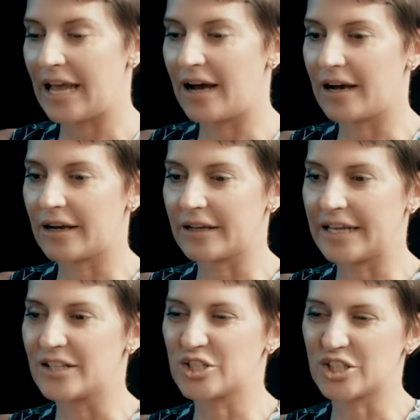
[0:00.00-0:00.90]

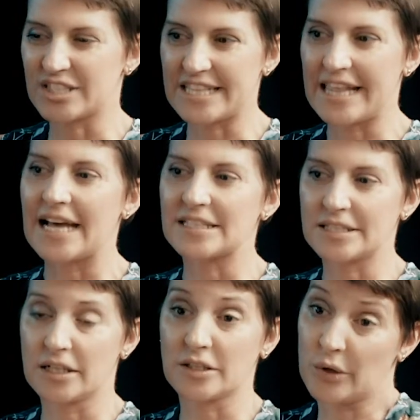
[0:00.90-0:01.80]
And just that's
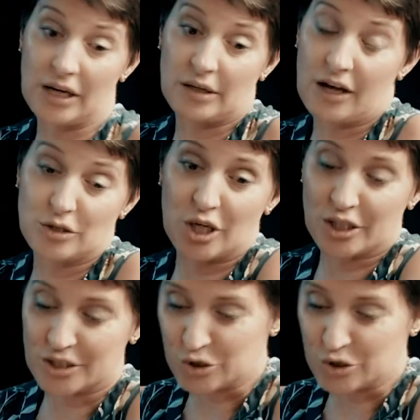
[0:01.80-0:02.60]
young. So I'll talk to